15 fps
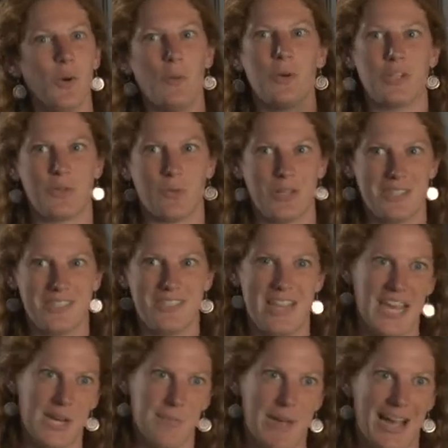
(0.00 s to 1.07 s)
which one
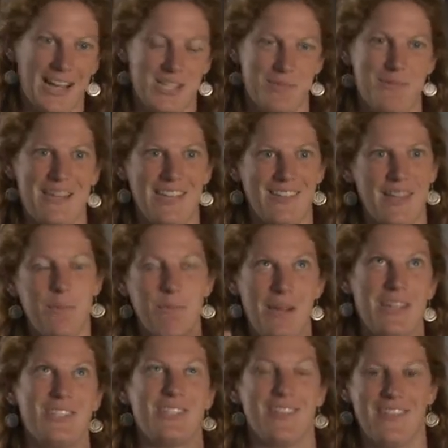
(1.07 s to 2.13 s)
sang back to me, and then
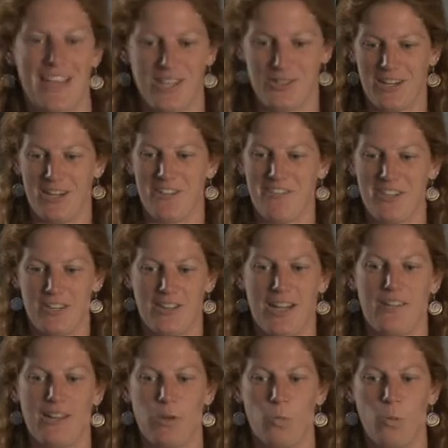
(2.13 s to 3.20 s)
based on that to figure
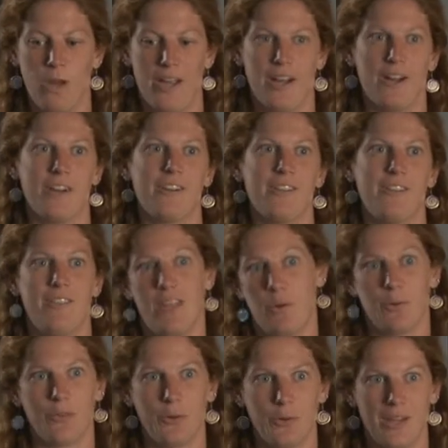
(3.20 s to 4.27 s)
out like where they
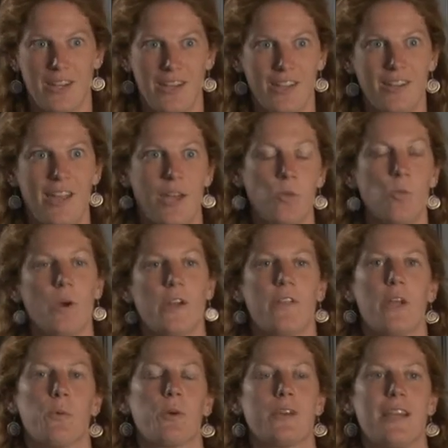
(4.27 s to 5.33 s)
were located and where
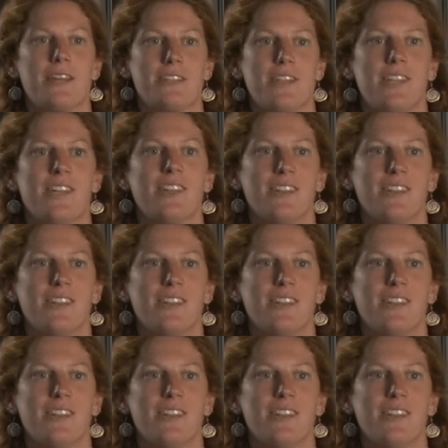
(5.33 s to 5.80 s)
they were nesting.